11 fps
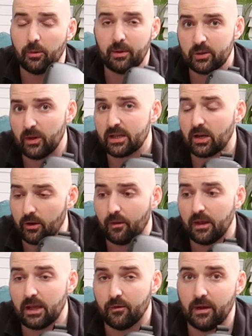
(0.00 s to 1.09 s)
The best way to kind of
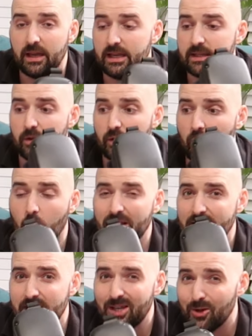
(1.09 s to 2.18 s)
think of it is that the
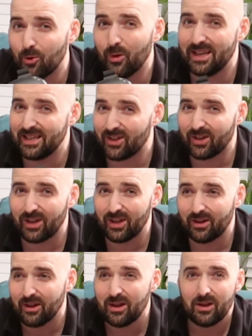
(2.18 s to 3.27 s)
Quest 2 is like
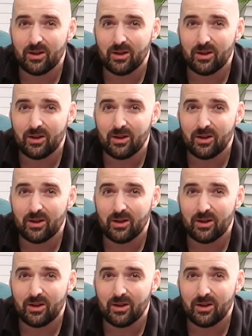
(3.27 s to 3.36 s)
a